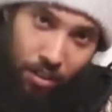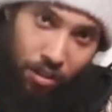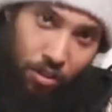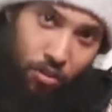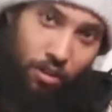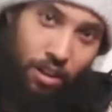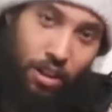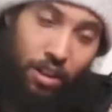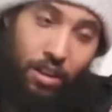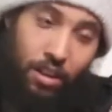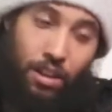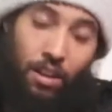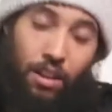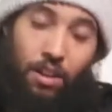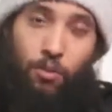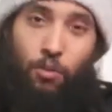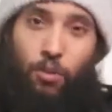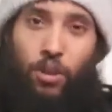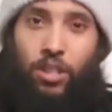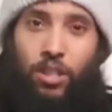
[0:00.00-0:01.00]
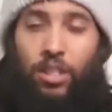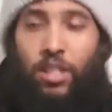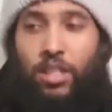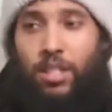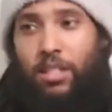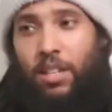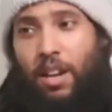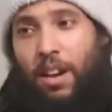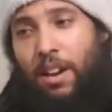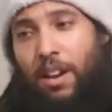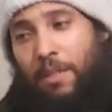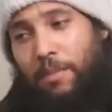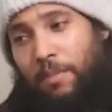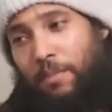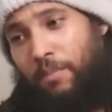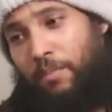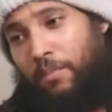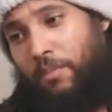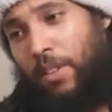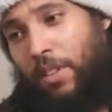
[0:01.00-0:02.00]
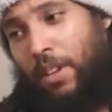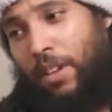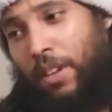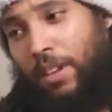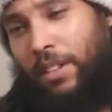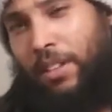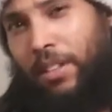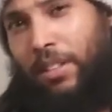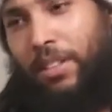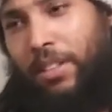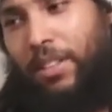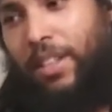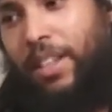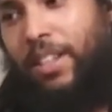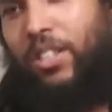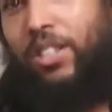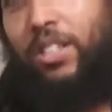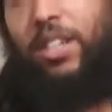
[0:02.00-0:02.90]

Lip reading: the green, which is this